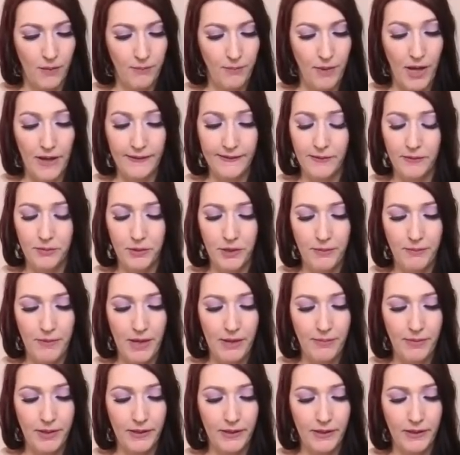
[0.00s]
Possibly
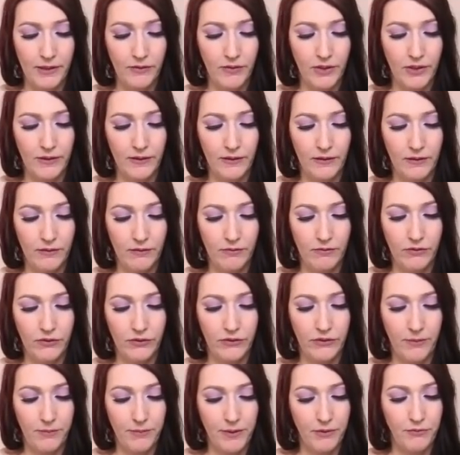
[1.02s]
maybe even
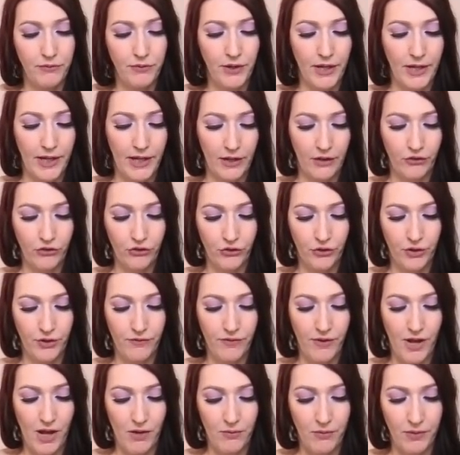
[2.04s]
something financial
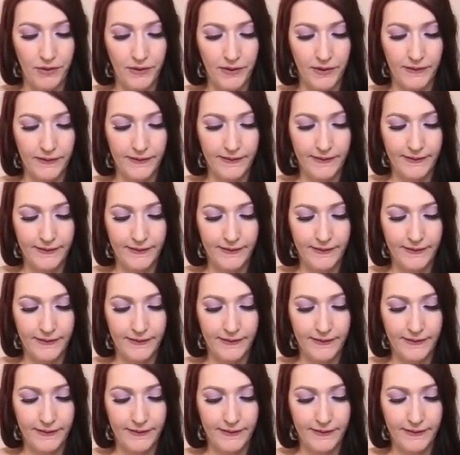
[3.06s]
involved with this